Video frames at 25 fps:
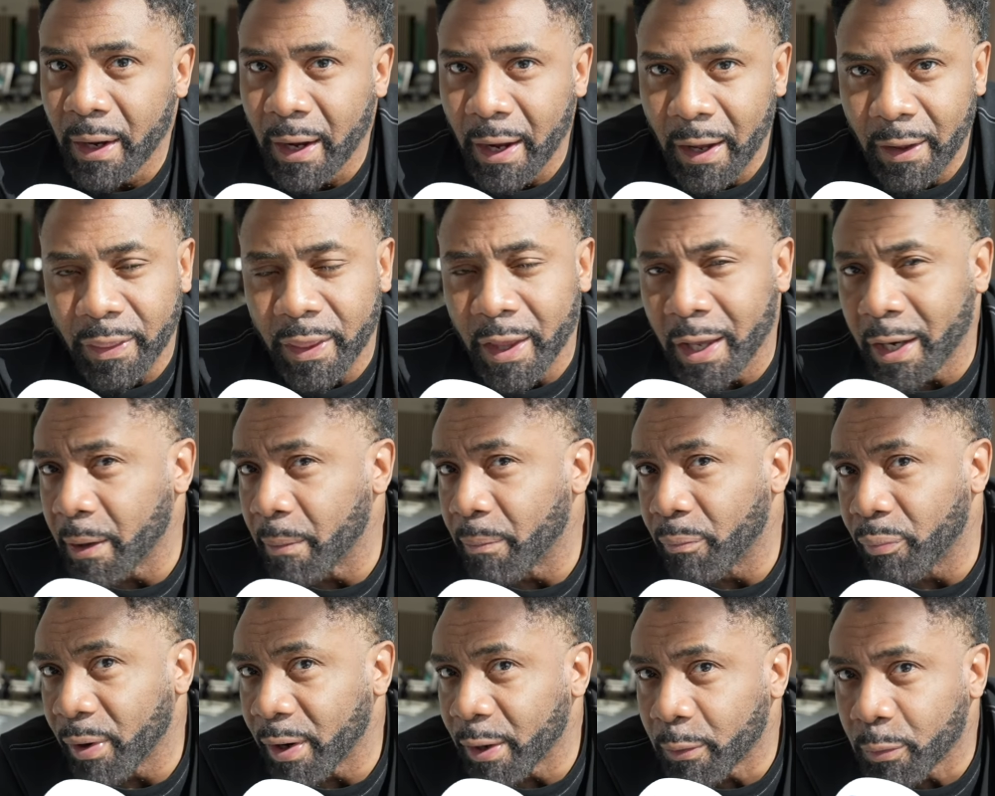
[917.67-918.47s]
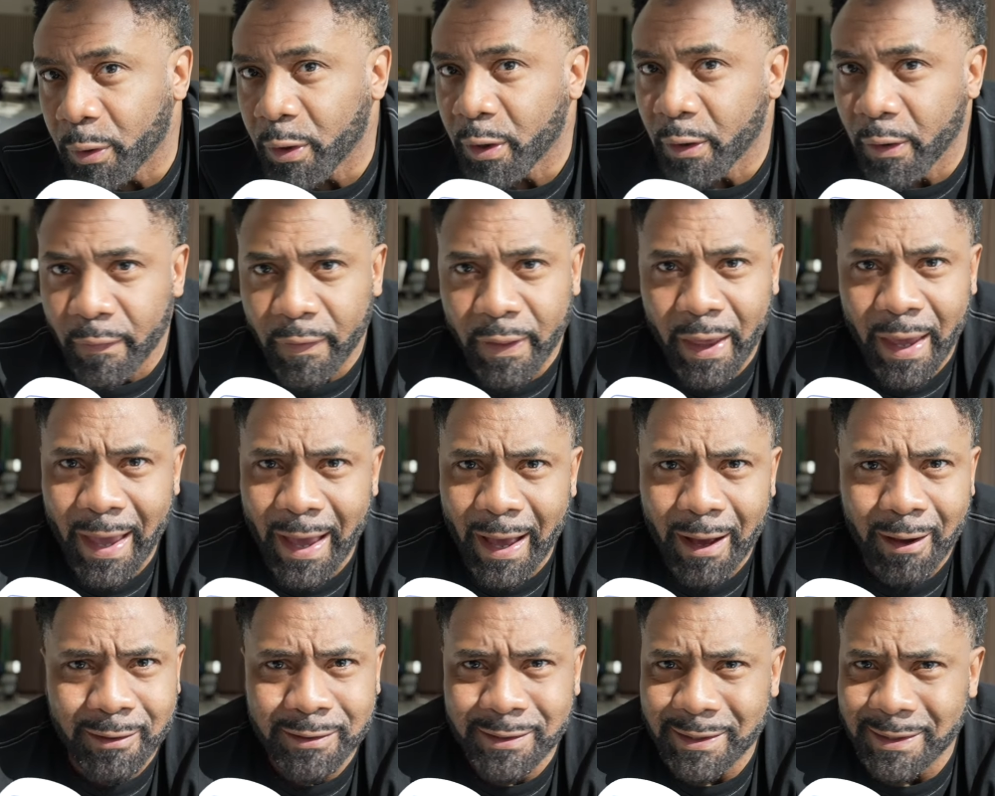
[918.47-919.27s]
And they're the breadwinner of their
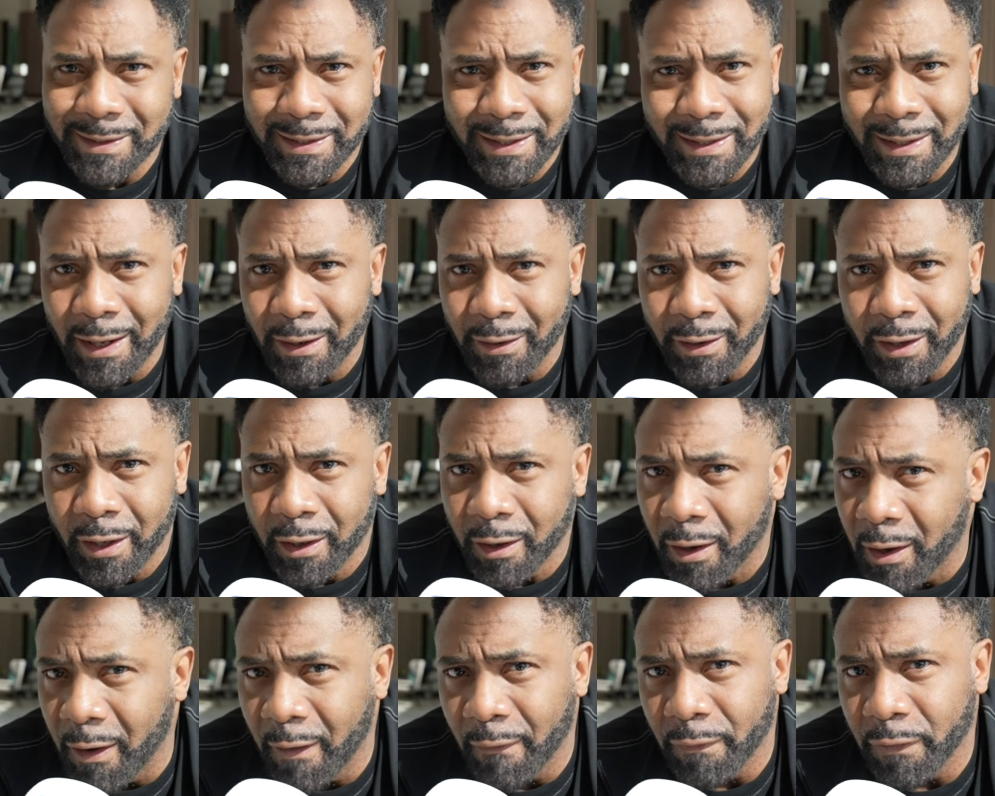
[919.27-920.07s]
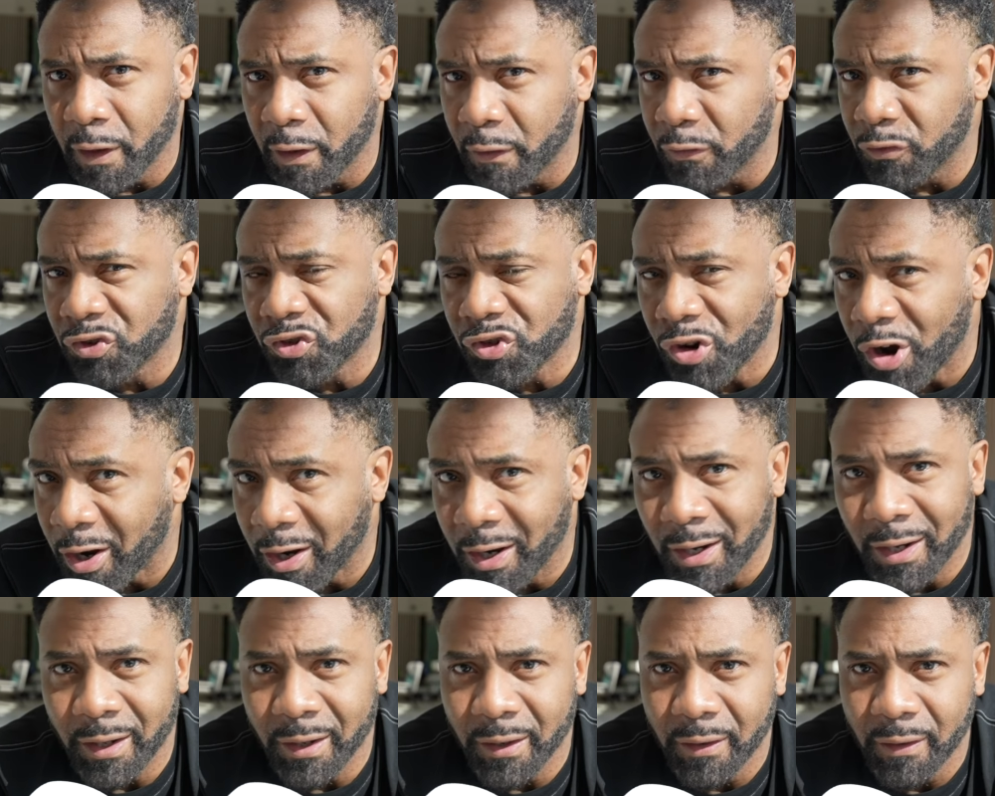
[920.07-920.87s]
houses, and now they can't, they're
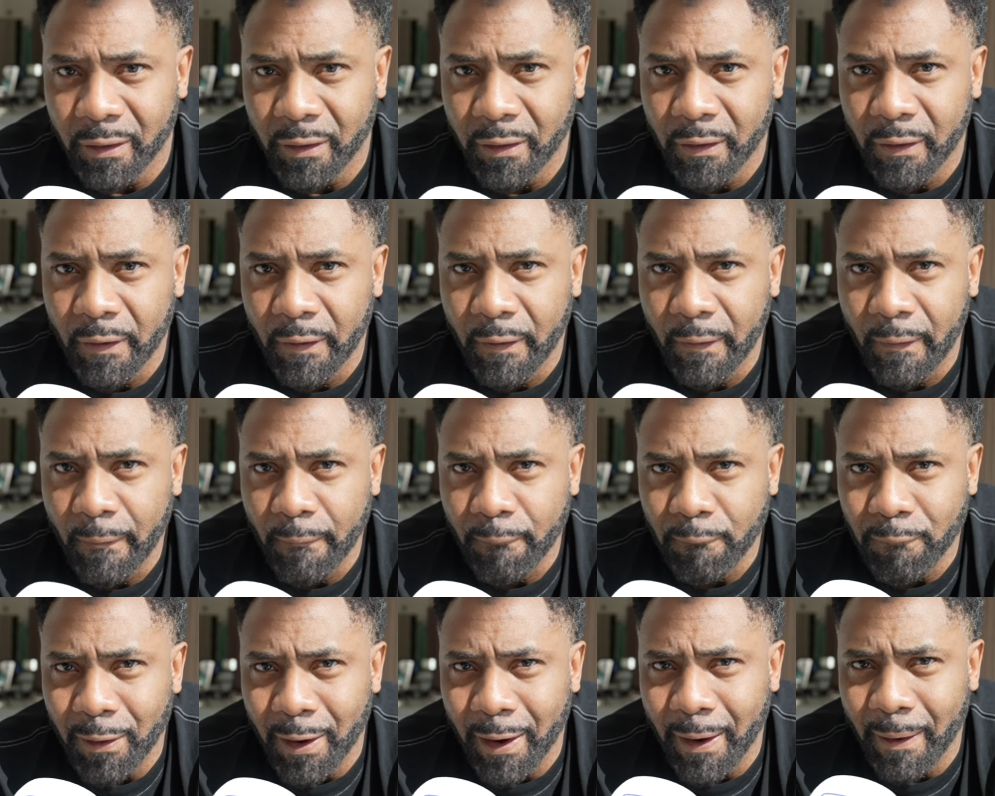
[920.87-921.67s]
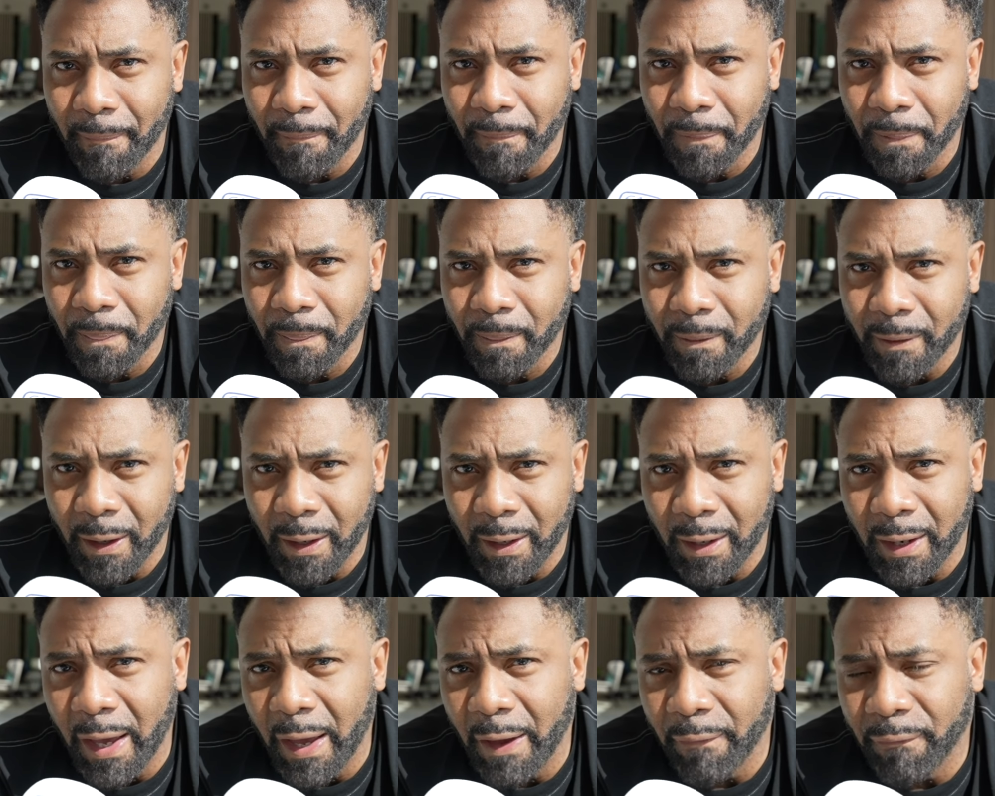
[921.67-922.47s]
struggling, right?
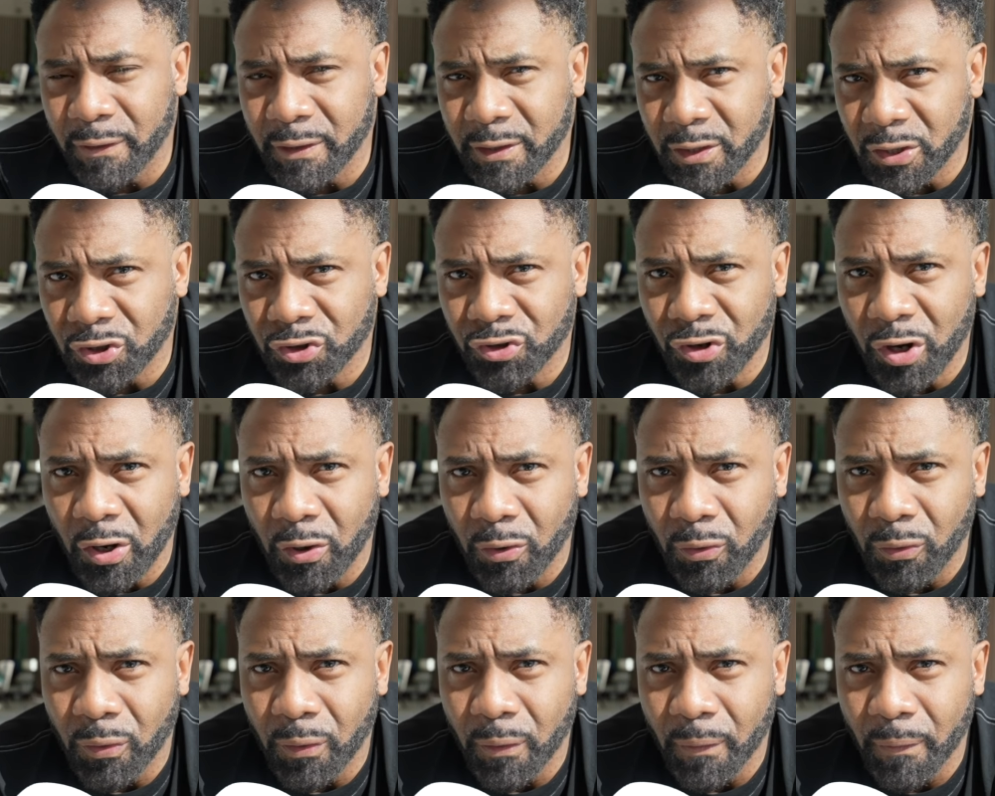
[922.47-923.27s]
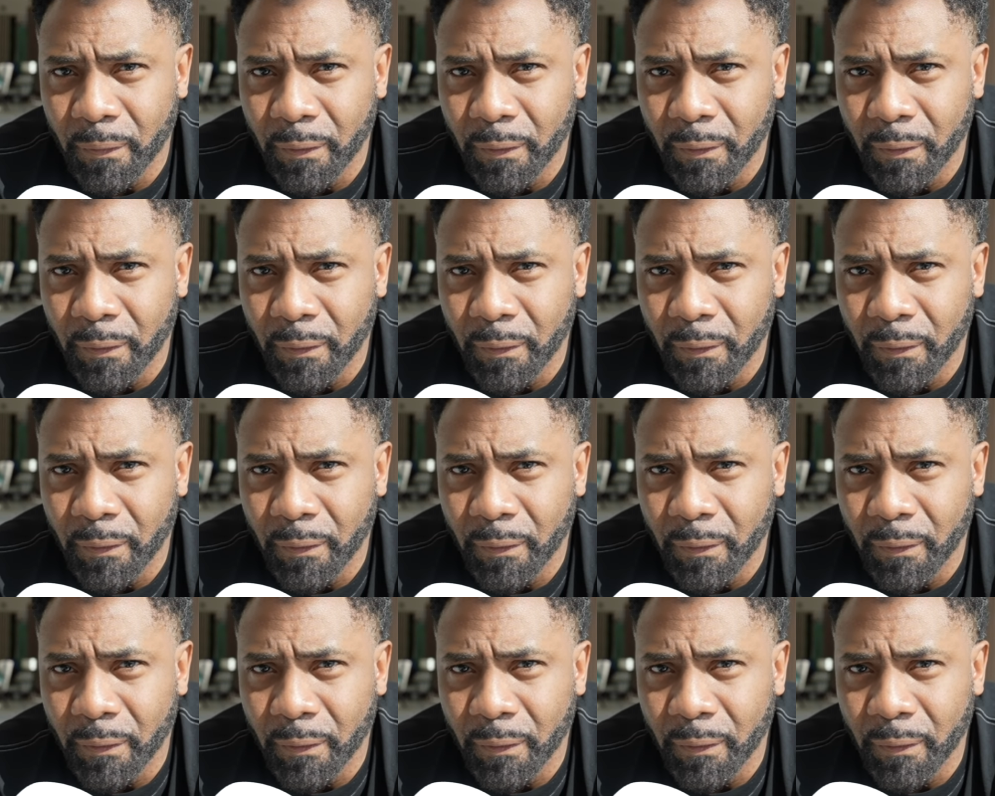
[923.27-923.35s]
Then life is a struggle.